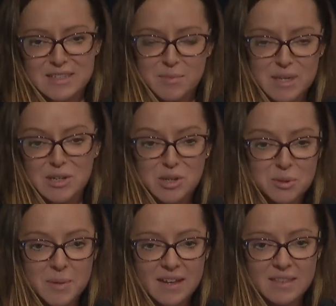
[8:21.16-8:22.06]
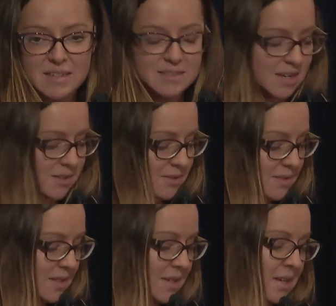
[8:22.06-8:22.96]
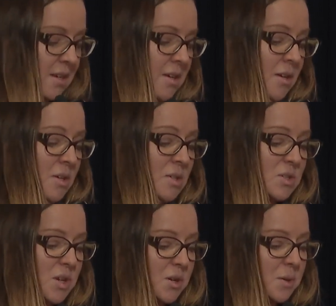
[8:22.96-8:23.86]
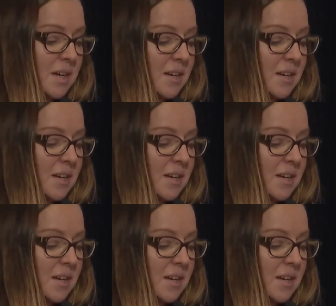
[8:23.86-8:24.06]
something new about these cells. So